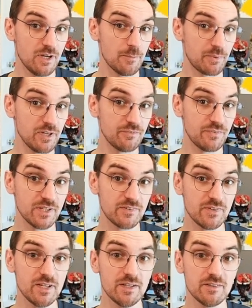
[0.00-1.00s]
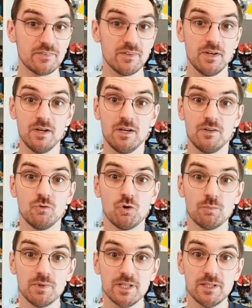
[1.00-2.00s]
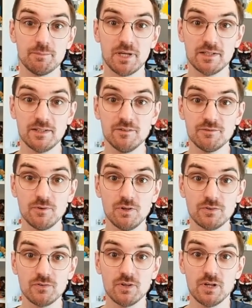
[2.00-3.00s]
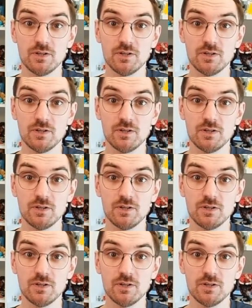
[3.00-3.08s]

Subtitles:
A prefix is normally by default